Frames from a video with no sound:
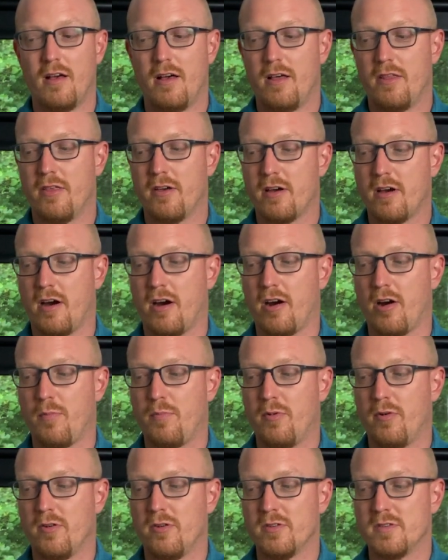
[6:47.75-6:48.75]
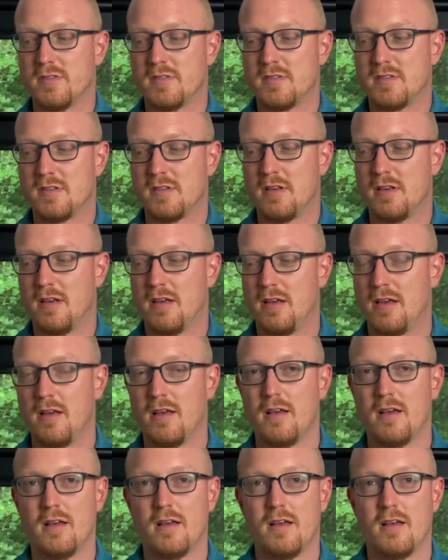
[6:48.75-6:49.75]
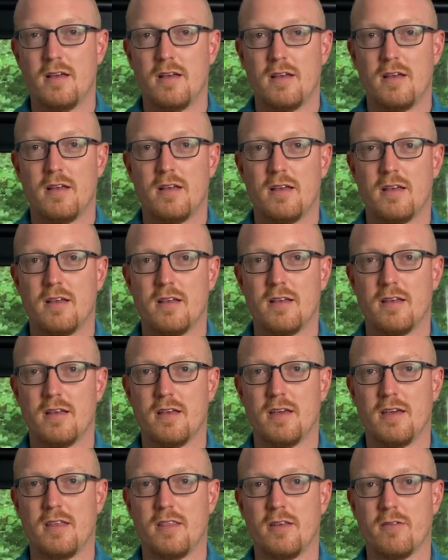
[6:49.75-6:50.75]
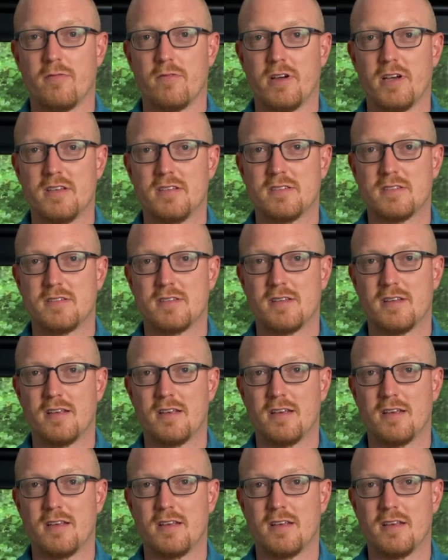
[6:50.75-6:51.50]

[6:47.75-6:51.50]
the carpals in the wrist,